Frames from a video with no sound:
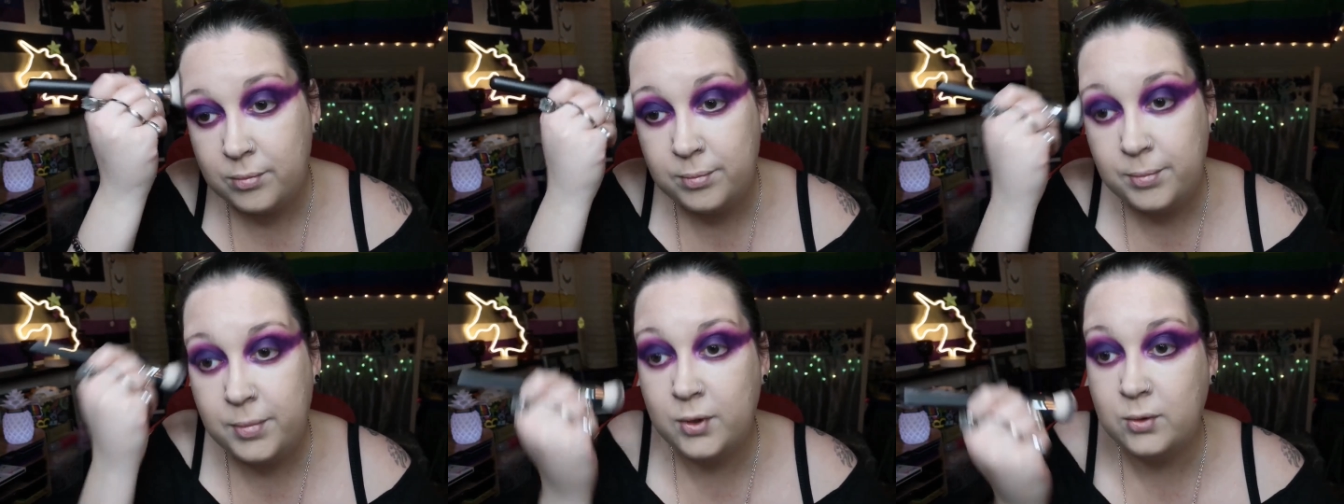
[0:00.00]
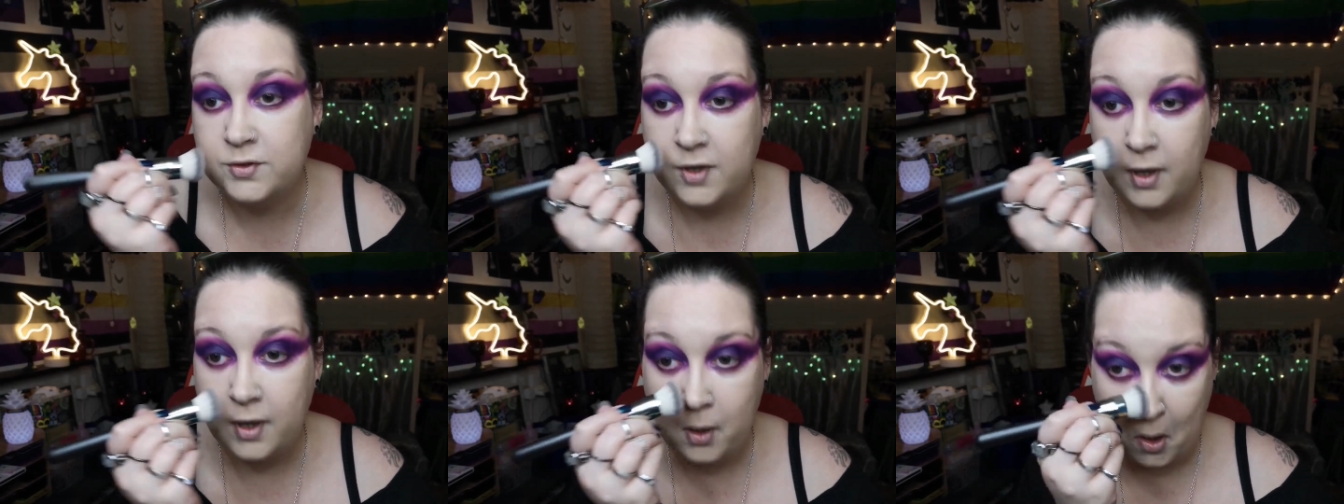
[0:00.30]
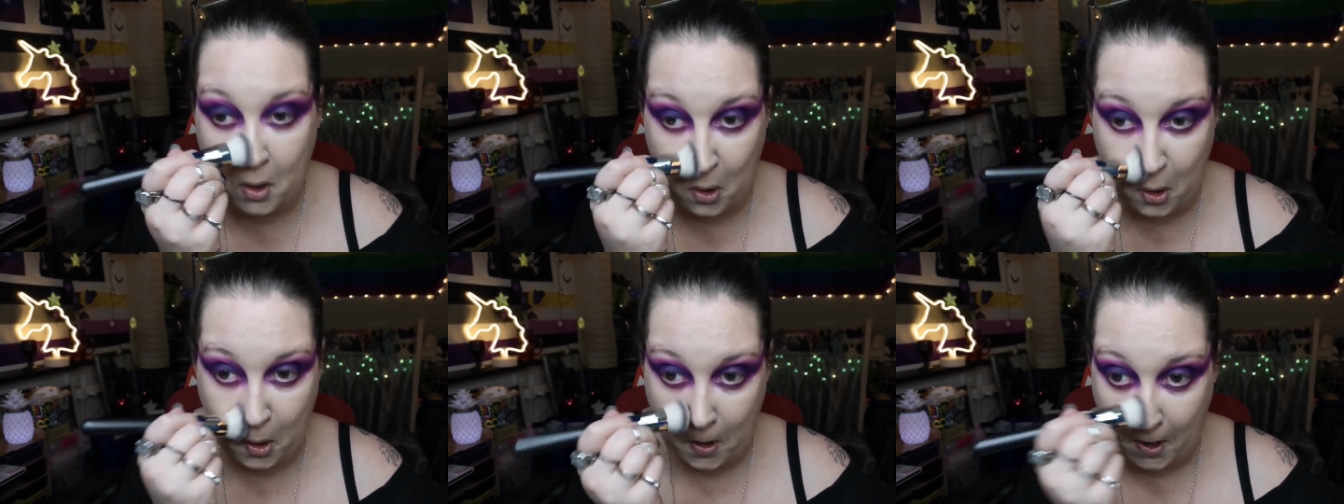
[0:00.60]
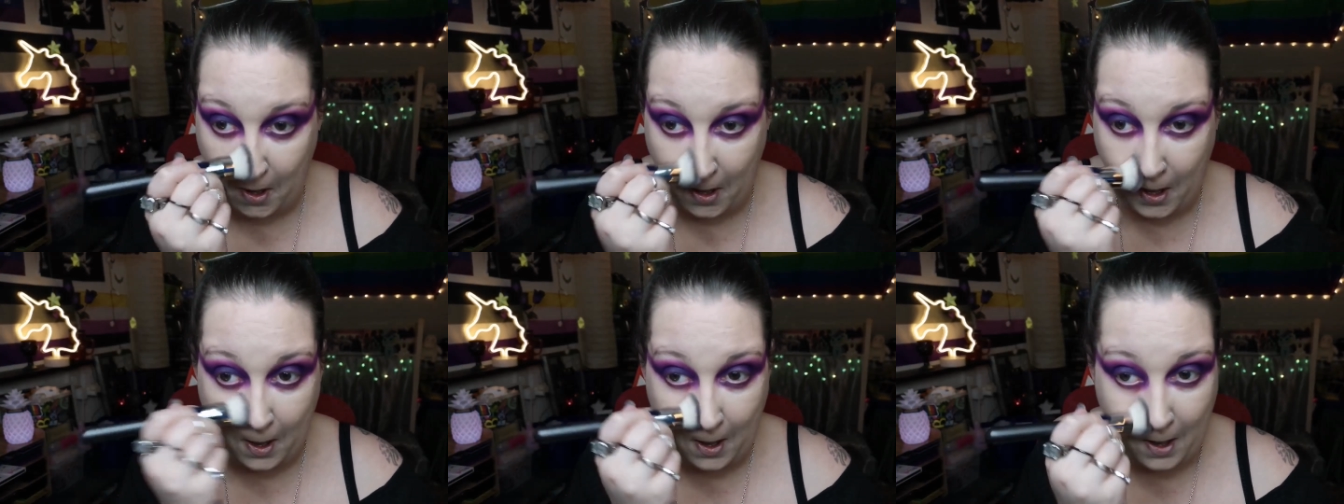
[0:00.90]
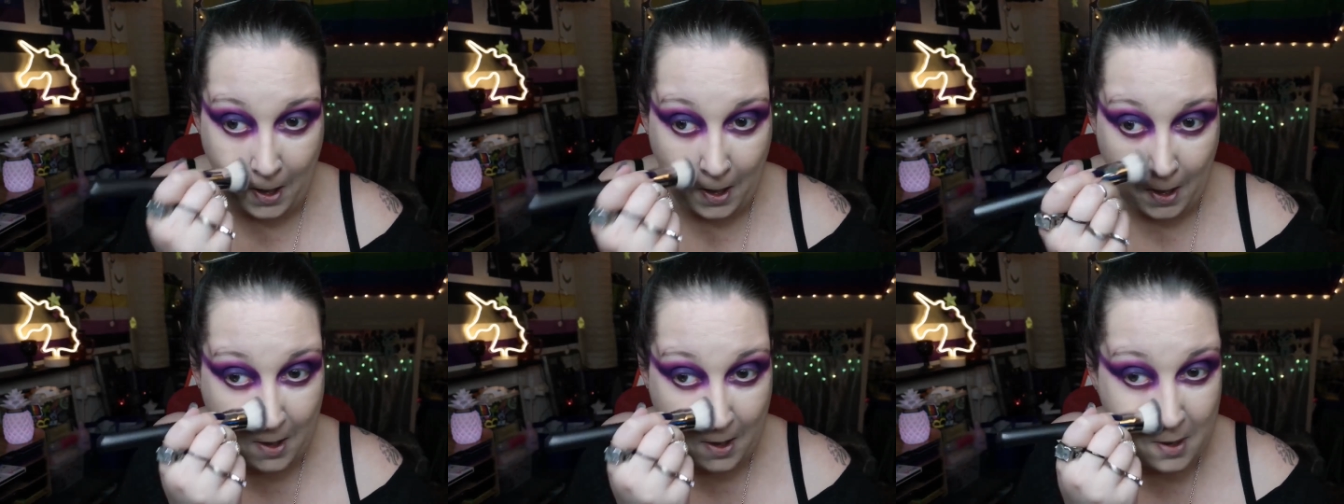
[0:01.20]
also,
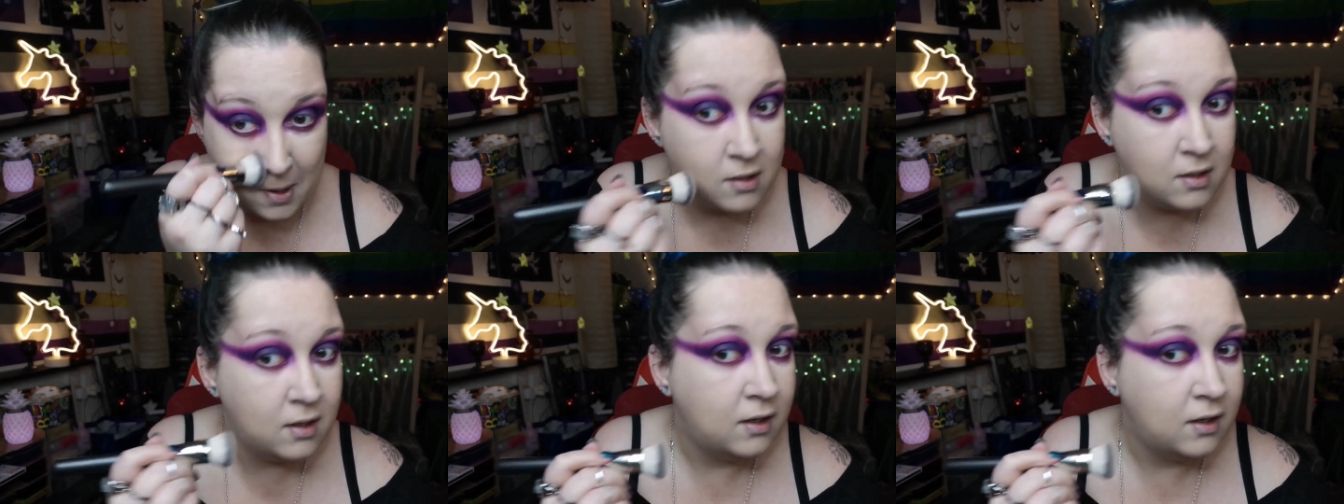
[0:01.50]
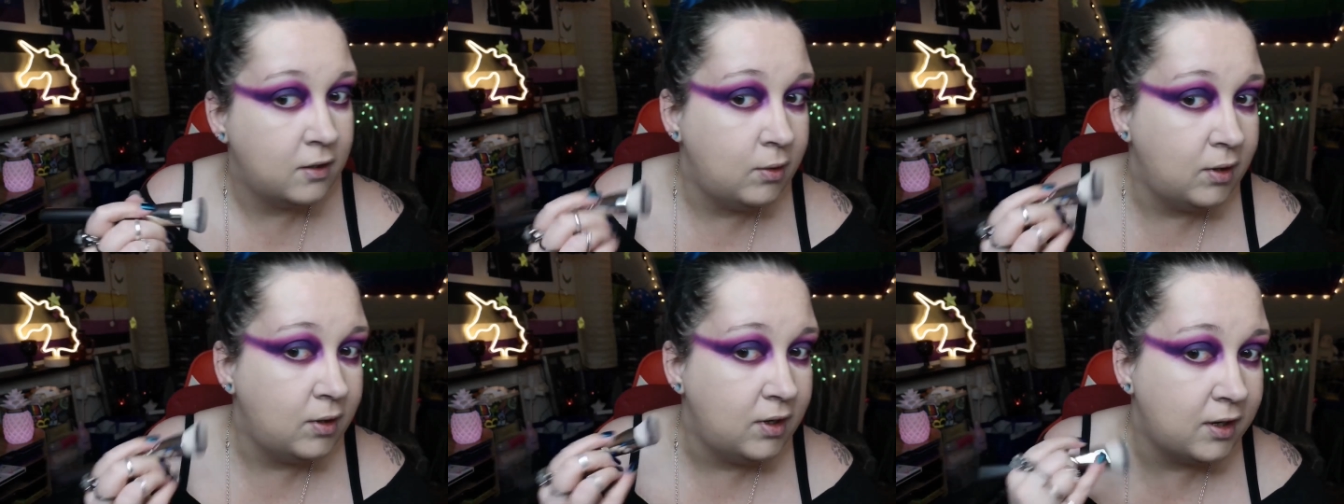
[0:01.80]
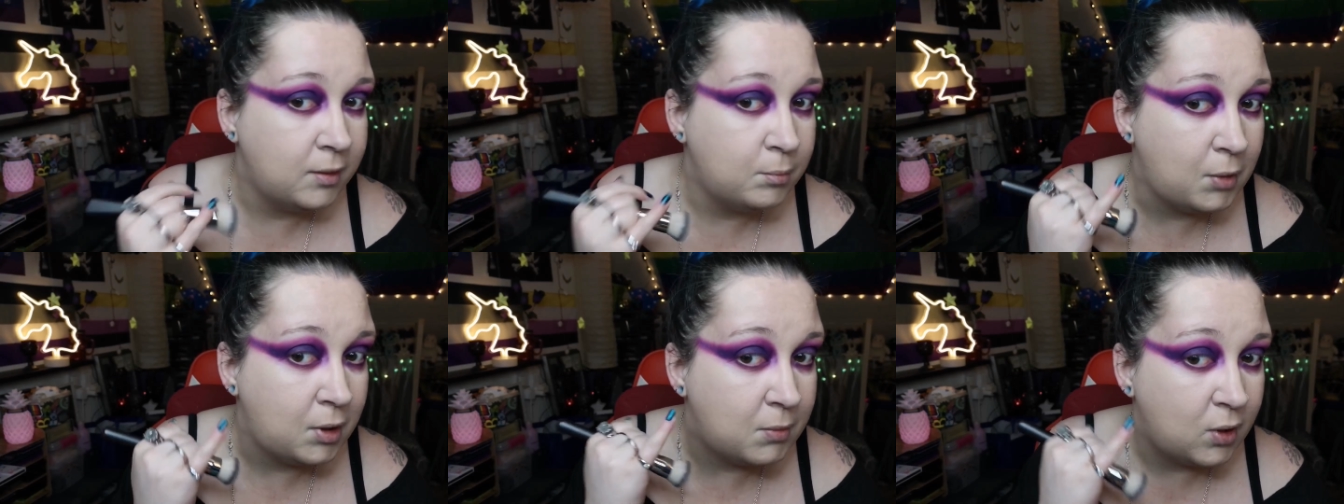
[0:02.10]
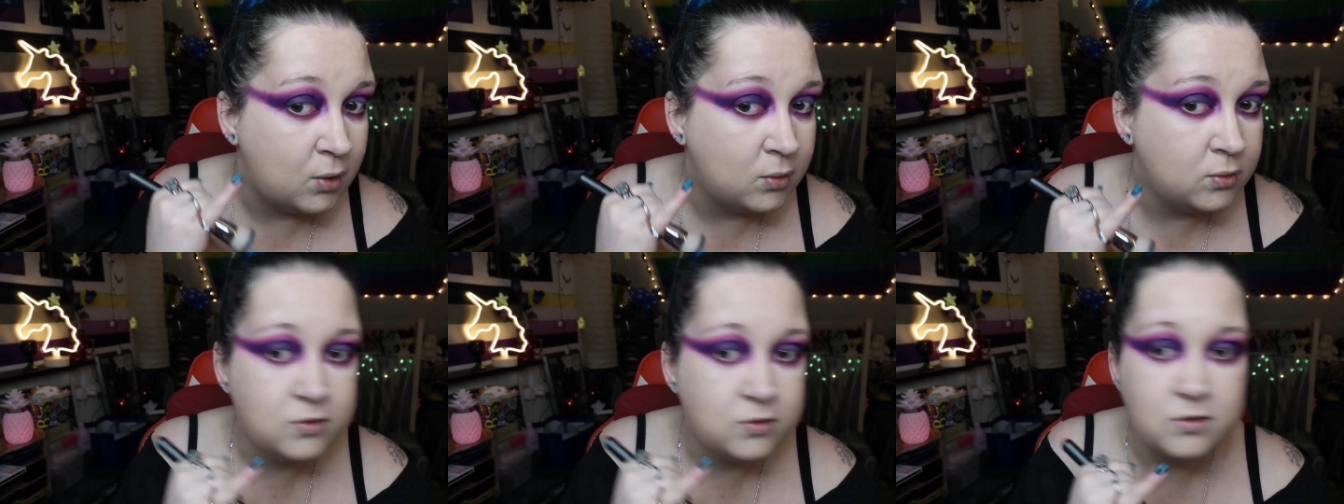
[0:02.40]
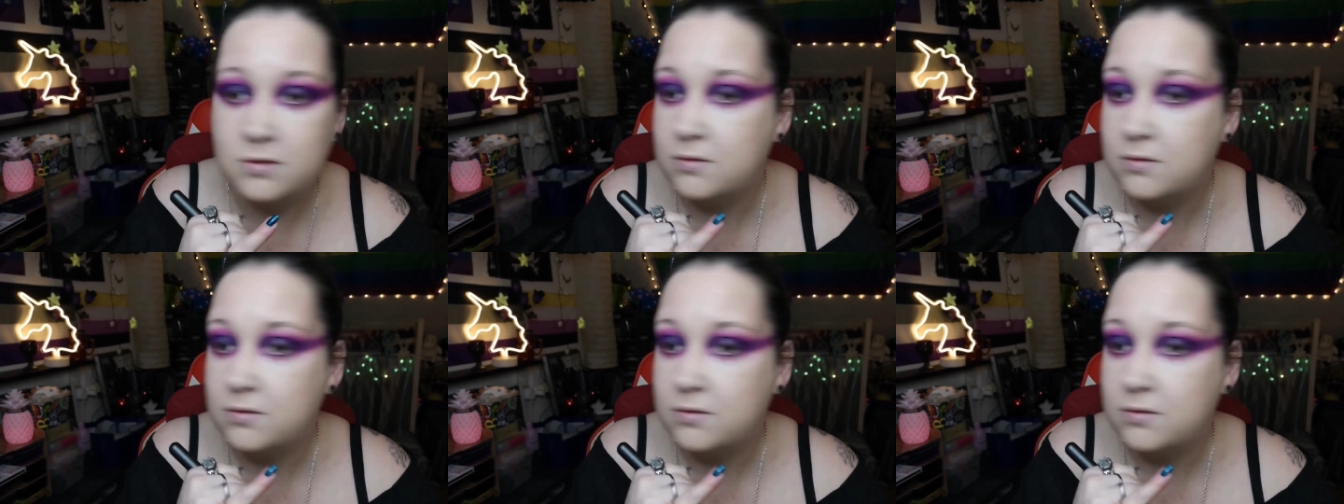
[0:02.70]
I quite like my moles.